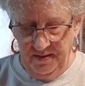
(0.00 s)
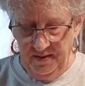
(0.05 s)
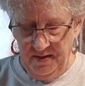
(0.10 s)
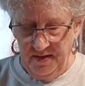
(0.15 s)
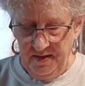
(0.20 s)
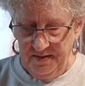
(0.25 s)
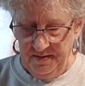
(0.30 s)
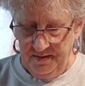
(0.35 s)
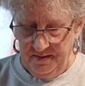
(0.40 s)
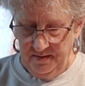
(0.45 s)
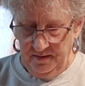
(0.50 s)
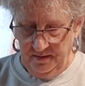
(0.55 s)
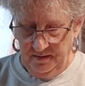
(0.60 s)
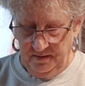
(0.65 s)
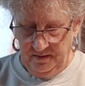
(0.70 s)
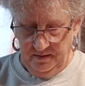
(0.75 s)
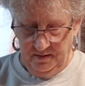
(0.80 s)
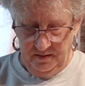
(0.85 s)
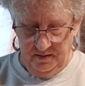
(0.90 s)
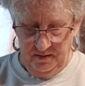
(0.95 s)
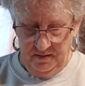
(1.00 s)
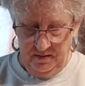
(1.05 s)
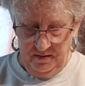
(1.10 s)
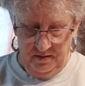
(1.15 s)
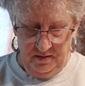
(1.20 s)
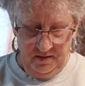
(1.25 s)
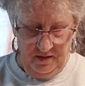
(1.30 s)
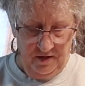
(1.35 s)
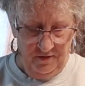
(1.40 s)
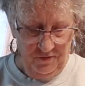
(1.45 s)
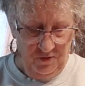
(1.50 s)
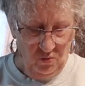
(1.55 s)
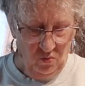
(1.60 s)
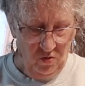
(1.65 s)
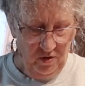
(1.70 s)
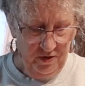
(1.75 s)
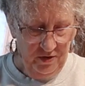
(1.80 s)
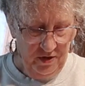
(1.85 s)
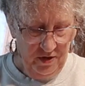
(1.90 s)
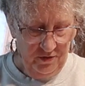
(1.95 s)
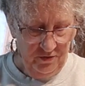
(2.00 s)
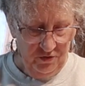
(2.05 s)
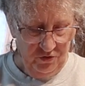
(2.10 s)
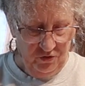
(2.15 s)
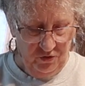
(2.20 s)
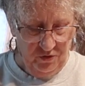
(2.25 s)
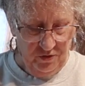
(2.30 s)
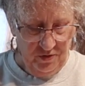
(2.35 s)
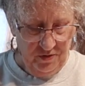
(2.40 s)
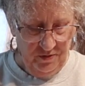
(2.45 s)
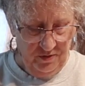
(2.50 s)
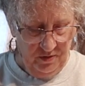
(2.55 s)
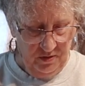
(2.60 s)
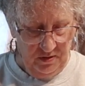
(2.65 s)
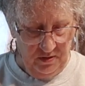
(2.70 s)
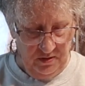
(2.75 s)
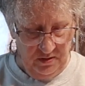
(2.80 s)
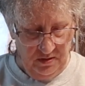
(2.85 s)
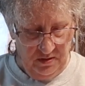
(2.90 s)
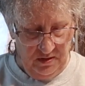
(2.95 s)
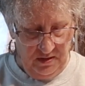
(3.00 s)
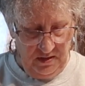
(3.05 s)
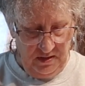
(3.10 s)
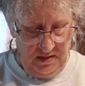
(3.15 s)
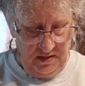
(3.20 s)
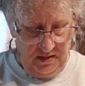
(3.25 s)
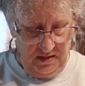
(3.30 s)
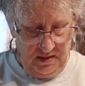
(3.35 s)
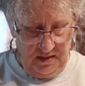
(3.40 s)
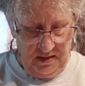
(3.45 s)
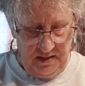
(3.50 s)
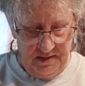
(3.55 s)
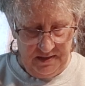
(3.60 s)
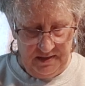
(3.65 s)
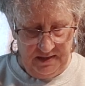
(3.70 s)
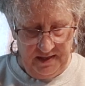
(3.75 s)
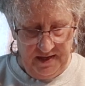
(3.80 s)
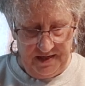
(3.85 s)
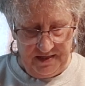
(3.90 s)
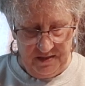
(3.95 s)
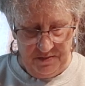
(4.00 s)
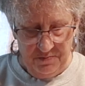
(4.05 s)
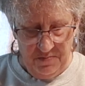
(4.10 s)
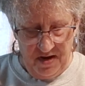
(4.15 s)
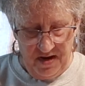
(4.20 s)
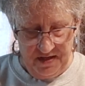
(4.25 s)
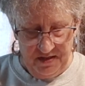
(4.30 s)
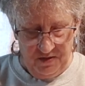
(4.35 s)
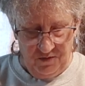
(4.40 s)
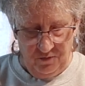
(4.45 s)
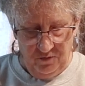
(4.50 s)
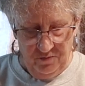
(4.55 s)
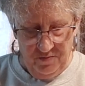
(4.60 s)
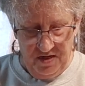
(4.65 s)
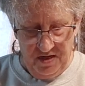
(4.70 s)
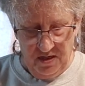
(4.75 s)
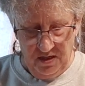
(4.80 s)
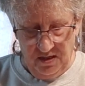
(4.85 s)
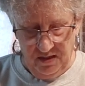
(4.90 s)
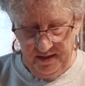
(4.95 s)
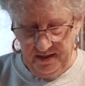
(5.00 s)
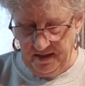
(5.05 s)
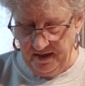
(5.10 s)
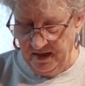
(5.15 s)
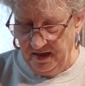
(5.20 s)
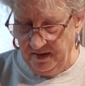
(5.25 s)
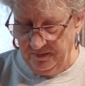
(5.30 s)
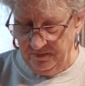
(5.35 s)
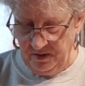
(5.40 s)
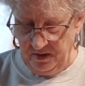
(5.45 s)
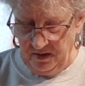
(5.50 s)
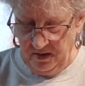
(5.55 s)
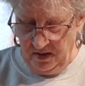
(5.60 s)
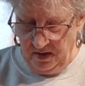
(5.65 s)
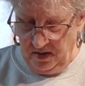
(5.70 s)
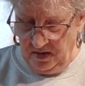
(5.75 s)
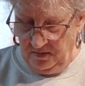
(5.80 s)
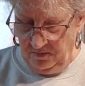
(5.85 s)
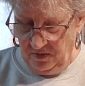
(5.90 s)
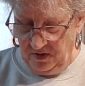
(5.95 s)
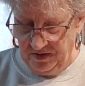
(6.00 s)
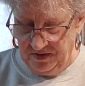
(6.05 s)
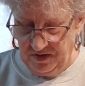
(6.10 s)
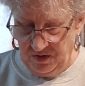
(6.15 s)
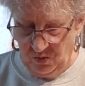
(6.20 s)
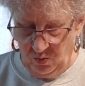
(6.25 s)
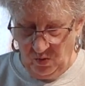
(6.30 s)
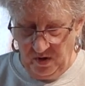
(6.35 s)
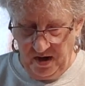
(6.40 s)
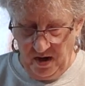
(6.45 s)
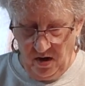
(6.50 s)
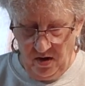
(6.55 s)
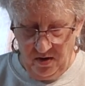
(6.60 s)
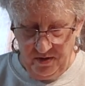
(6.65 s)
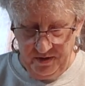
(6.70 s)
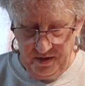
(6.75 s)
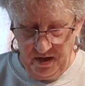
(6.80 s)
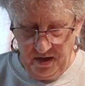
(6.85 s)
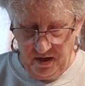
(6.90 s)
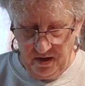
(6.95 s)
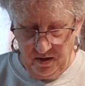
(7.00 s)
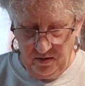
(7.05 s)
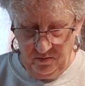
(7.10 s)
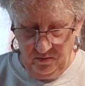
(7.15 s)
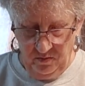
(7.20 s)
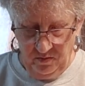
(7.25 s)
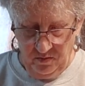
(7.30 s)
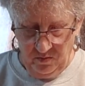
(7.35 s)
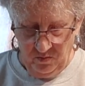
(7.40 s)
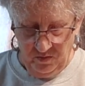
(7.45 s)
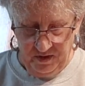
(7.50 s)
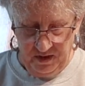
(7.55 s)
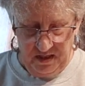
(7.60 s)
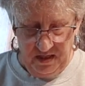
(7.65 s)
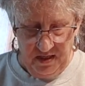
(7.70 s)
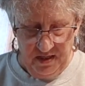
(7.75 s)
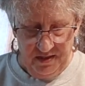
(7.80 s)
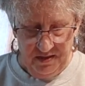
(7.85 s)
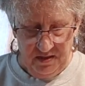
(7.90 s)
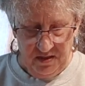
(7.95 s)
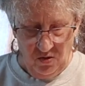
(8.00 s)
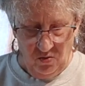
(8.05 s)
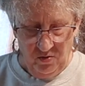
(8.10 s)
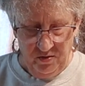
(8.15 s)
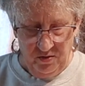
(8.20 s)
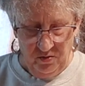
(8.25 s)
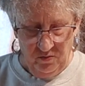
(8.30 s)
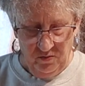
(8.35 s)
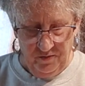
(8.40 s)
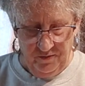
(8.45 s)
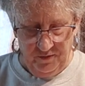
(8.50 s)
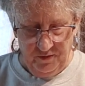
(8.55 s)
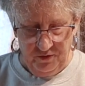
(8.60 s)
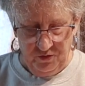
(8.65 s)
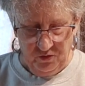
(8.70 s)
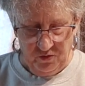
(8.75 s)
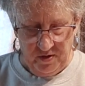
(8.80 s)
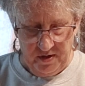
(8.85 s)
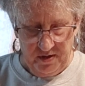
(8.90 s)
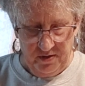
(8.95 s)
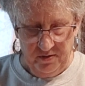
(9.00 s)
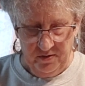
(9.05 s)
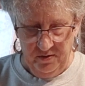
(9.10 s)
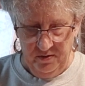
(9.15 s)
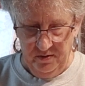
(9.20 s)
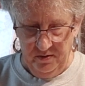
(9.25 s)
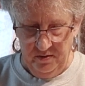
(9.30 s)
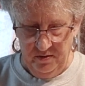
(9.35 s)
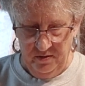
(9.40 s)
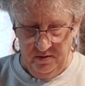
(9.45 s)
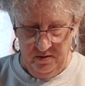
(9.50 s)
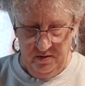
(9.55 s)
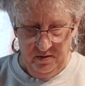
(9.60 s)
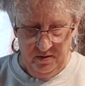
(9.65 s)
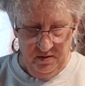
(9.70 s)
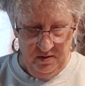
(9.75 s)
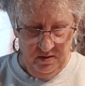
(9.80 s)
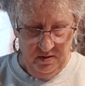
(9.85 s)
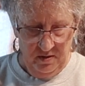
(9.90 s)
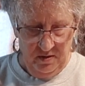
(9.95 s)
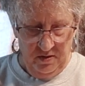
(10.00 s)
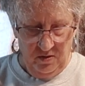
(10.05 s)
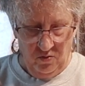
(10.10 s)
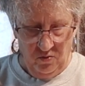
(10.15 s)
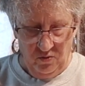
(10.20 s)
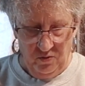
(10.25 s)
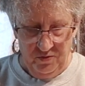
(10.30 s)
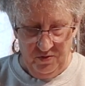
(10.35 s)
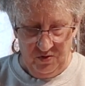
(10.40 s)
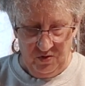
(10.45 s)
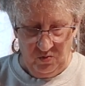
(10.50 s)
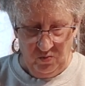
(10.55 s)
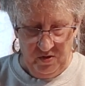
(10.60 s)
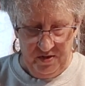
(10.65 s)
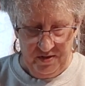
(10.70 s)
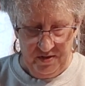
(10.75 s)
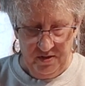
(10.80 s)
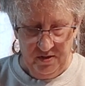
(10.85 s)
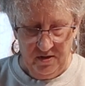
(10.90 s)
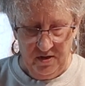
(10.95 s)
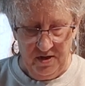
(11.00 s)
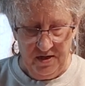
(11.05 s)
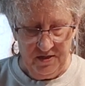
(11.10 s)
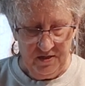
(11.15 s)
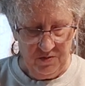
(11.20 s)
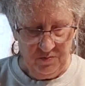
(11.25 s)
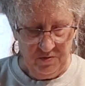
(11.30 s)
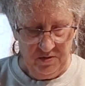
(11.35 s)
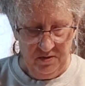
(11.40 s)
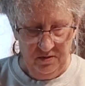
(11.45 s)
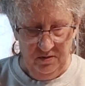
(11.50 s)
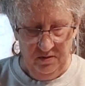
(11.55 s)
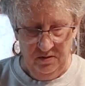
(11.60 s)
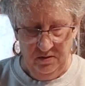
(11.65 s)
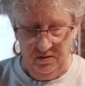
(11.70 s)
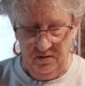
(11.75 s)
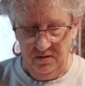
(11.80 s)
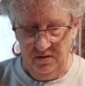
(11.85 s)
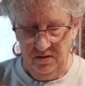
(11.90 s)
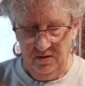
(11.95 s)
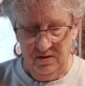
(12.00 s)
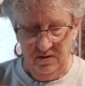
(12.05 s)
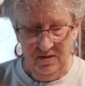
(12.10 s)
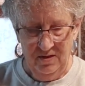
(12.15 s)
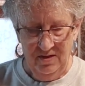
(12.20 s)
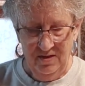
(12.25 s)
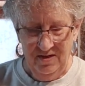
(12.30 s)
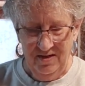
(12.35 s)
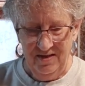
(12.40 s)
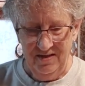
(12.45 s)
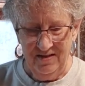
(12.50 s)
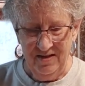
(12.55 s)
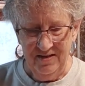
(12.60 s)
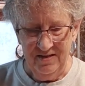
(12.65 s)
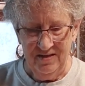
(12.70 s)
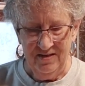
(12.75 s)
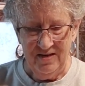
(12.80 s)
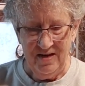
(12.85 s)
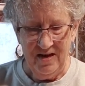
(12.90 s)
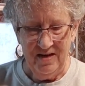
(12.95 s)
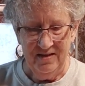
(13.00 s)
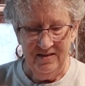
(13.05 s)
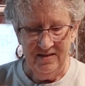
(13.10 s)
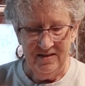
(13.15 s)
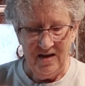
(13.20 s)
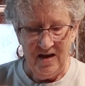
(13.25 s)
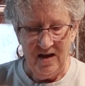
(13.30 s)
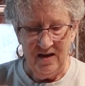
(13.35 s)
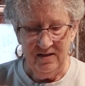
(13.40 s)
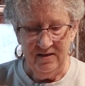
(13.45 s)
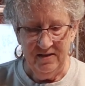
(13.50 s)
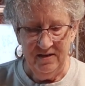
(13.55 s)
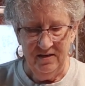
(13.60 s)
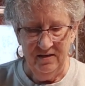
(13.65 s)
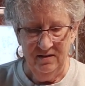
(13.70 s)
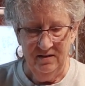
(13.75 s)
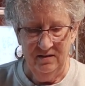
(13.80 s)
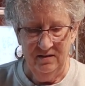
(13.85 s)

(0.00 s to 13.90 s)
This if you want to know the truth, is less mess for me to clean up. Because as we all know, when the kids go in the refrigerator, or the sweet dear husband, it doesn't exactly